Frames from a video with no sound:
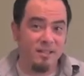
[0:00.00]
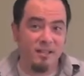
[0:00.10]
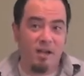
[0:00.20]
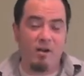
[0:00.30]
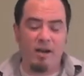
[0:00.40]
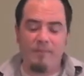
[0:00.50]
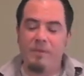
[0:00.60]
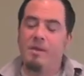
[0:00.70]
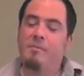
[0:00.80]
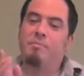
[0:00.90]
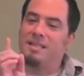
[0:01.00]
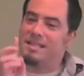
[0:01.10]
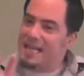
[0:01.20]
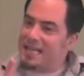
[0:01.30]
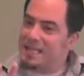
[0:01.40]
All right. But the
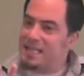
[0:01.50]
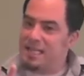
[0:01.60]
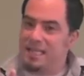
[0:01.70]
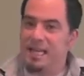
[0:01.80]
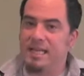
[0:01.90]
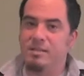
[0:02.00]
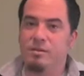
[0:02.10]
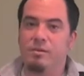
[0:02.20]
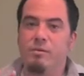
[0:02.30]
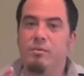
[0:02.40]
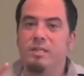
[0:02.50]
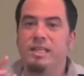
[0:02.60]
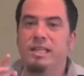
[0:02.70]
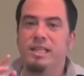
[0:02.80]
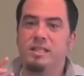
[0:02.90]
second thing that I do, which
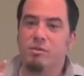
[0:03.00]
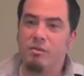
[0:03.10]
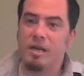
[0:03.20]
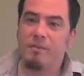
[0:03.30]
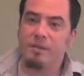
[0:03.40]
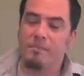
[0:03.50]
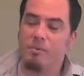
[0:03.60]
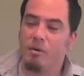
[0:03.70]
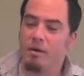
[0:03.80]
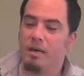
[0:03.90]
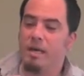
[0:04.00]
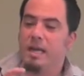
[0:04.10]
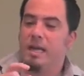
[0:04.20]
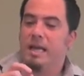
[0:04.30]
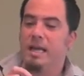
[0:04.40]
I think is incredibly important,
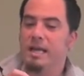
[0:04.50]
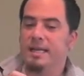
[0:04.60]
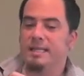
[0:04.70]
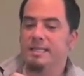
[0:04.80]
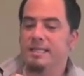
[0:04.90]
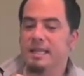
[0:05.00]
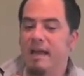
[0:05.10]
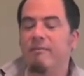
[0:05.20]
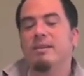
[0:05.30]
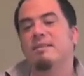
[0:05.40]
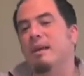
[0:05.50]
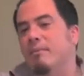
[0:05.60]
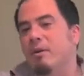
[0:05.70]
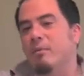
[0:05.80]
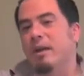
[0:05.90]
is every
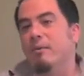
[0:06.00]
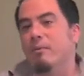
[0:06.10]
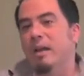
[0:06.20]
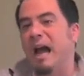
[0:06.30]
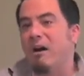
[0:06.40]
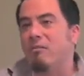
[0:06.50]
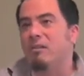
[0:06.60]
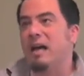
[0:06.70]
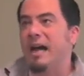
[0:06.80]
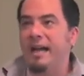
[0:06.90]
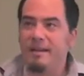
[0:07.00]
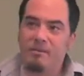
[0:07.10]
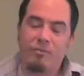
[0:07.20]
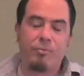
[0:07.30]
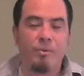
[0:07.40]
summer we
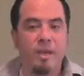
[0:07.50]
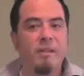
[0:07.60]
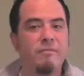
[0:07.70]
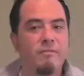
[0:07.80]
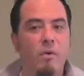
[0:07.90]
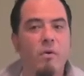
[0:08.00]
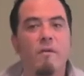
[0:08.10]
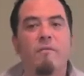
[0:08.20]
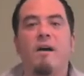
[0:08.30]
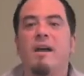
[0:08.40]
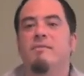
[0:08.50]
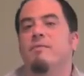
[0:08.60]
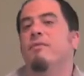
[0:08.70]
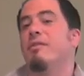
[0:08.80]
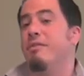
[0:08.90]
outline 3, 4, 5
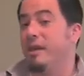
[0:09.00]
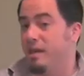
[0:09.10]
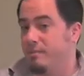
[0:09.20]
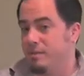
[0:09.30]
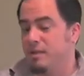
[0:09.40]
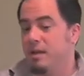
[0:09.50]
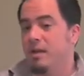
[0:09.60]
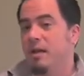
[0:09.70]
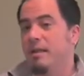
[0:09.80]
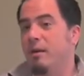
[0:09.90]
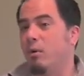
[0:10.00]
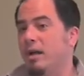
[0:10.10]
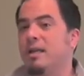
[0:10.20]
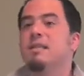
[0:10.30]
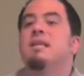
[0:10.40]
different themes that we're
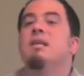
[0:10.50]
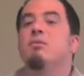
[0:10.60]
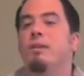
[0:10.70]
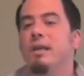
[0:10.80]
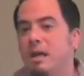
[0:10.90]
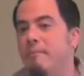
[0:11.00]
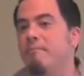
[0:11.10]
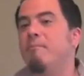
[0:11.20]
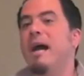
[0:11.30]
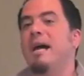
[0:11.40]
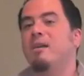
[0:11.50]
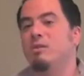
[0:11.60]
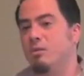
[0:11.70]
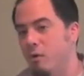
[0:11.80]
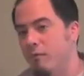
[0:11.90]
going to continually come back
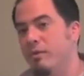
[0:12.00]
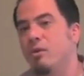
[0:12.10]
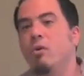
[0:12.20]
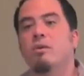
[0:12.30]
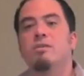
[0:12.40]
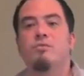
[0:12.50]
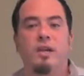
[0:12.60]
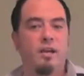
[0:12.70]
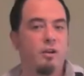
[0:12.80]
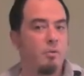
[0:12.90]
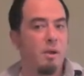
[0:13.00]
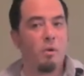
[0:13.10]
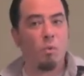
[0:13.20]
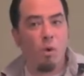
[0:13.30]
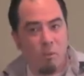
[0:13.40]
to over the course of training, no
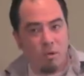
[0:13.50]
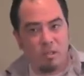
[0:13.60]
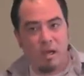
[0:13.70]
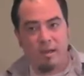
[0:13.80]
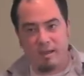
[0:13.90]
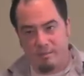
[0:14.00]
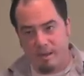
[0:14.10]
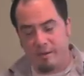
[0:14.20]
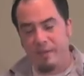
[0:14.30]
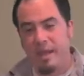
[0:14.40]
matter what we're talking about.